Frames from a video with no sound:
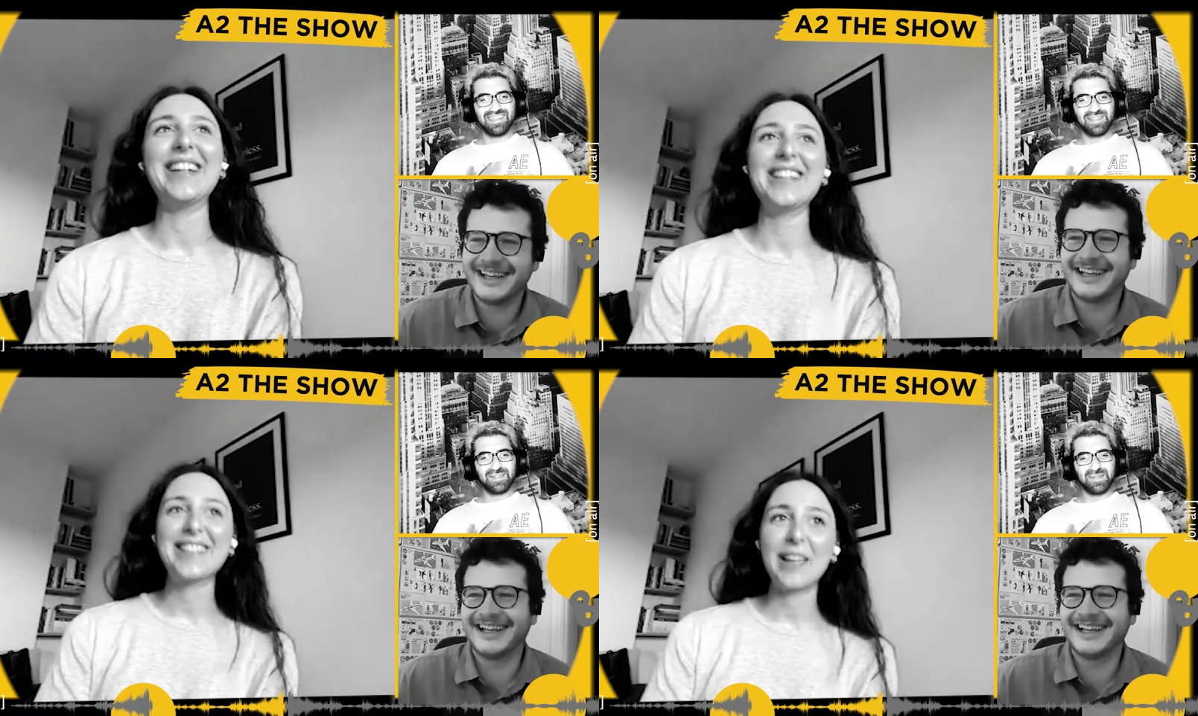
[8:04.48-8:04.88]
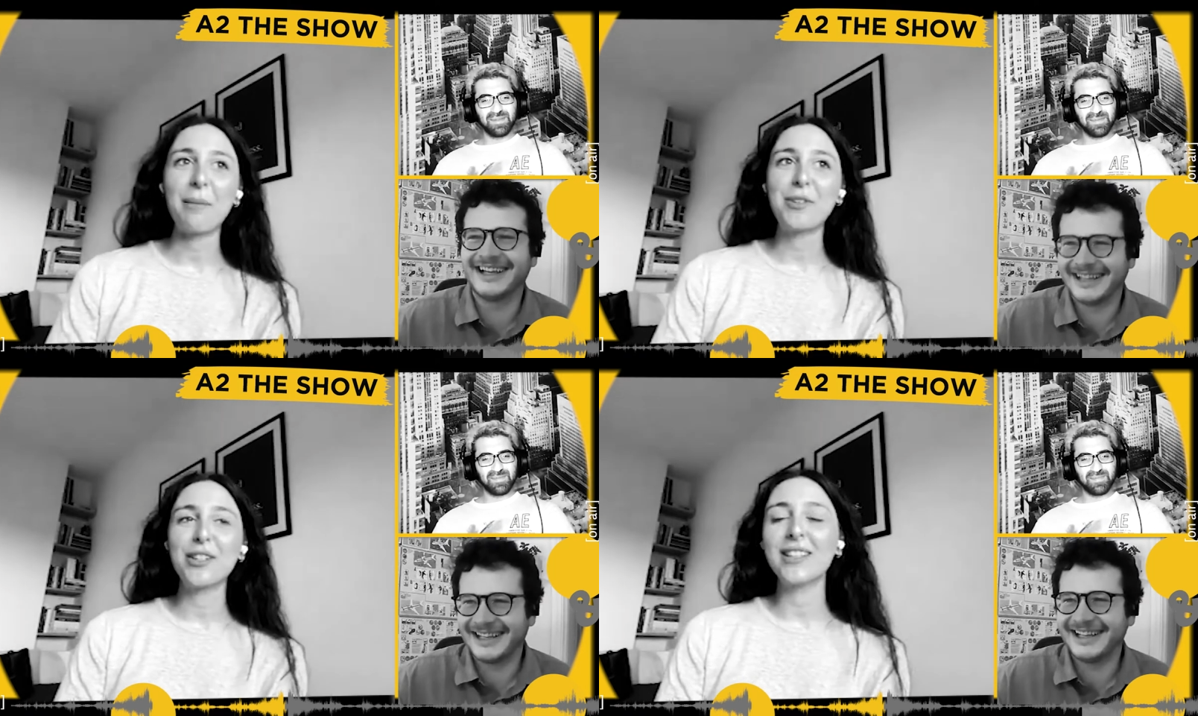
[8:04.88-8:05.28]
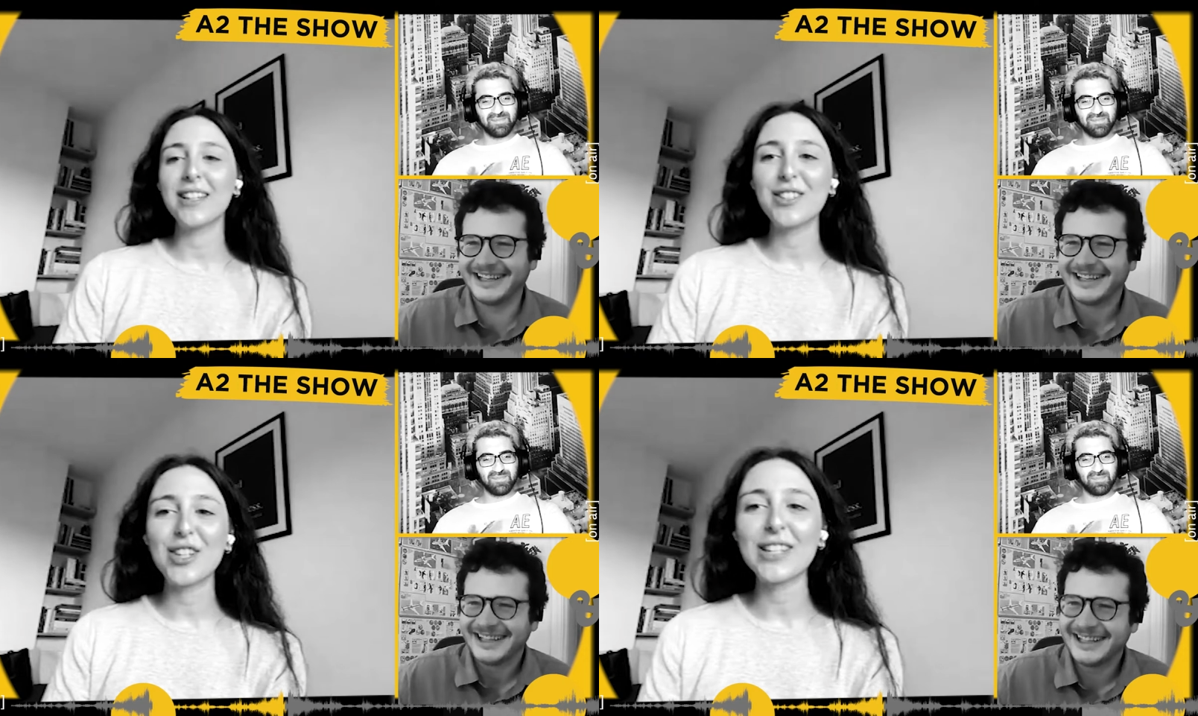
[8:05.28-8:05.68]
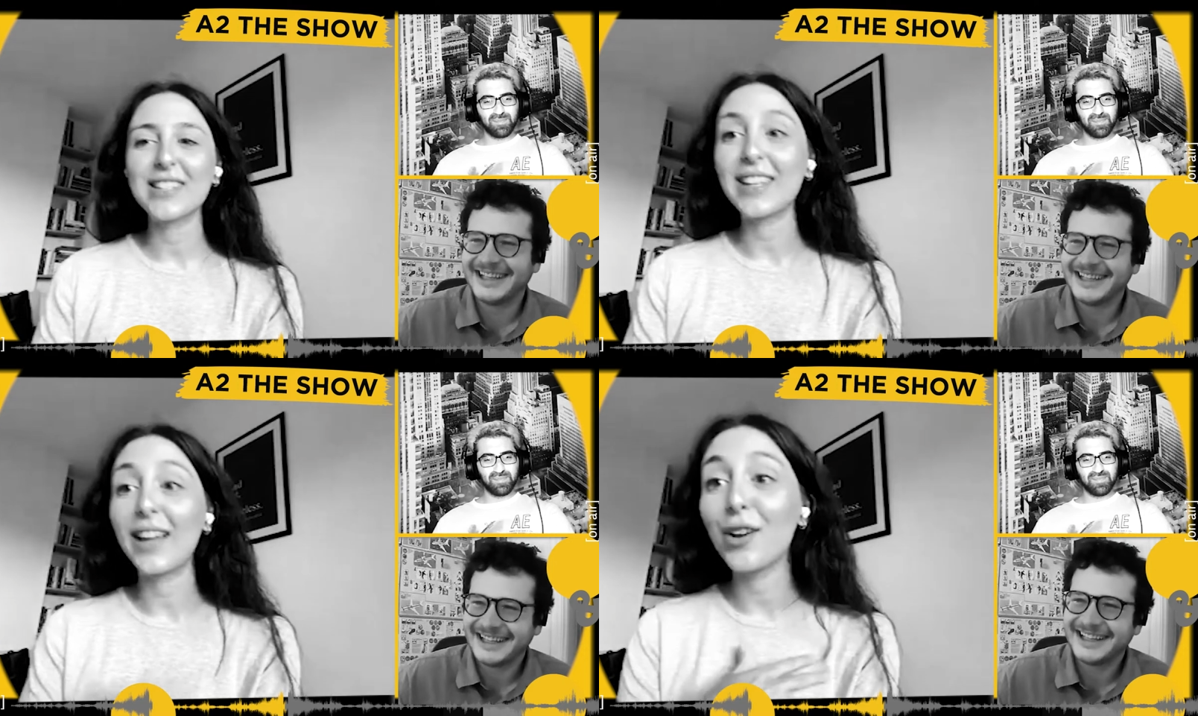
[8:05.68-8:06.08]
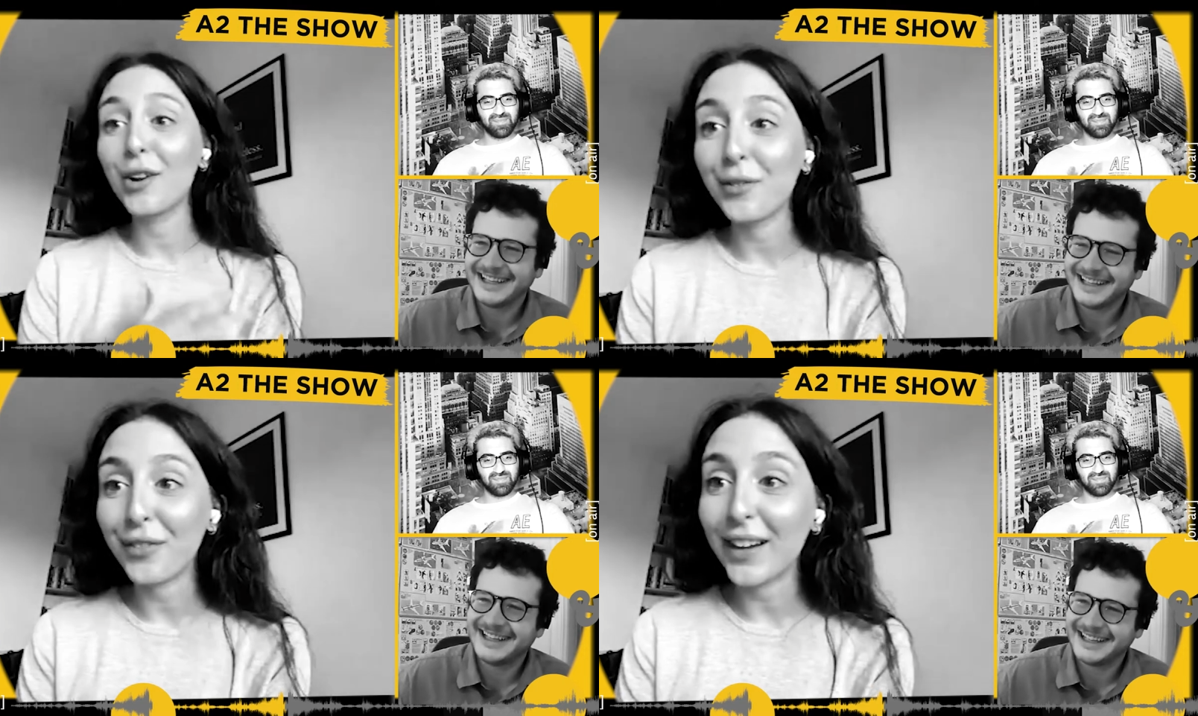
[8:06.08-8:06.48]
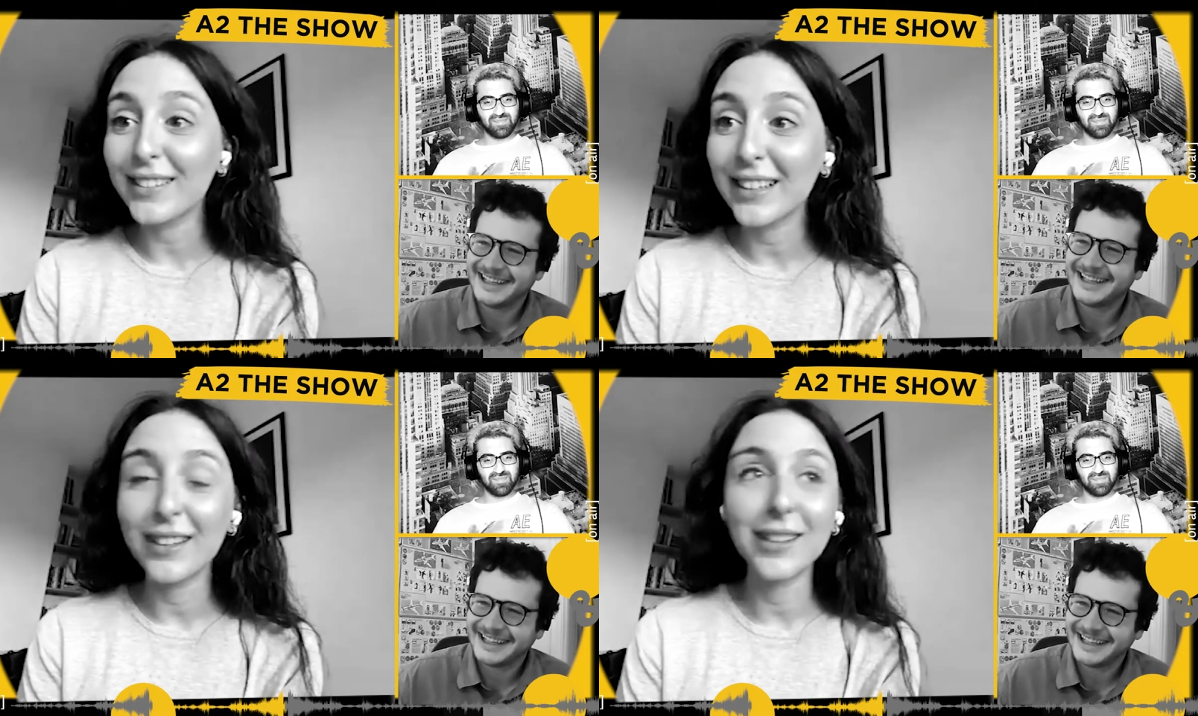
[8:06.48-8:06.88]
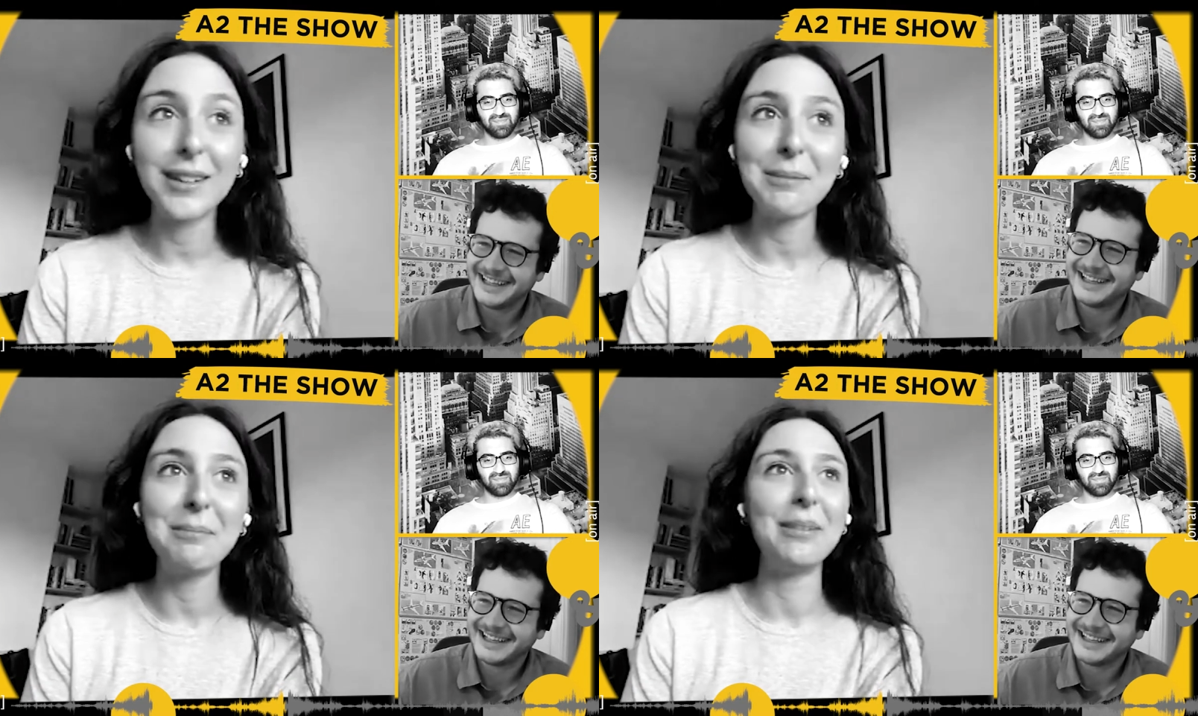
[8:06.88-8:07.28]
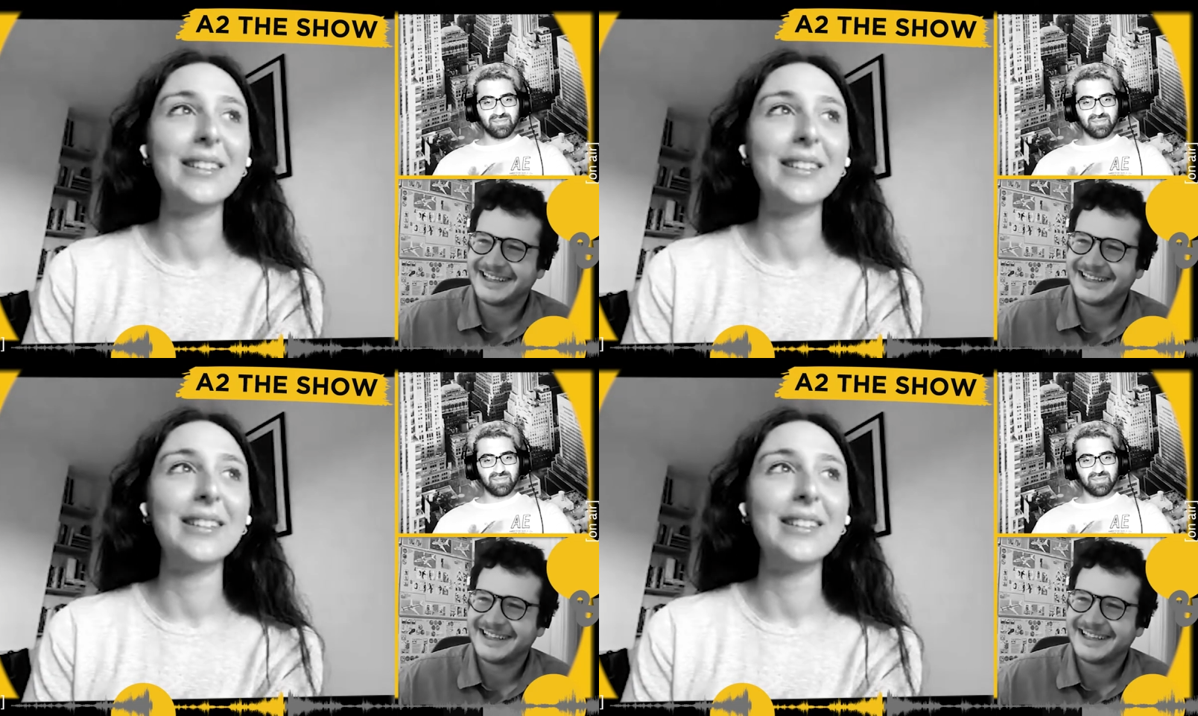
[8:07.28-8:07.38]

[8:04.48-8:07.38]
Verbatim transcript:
Speaker 1: Inception, Interstellar, Fight Club.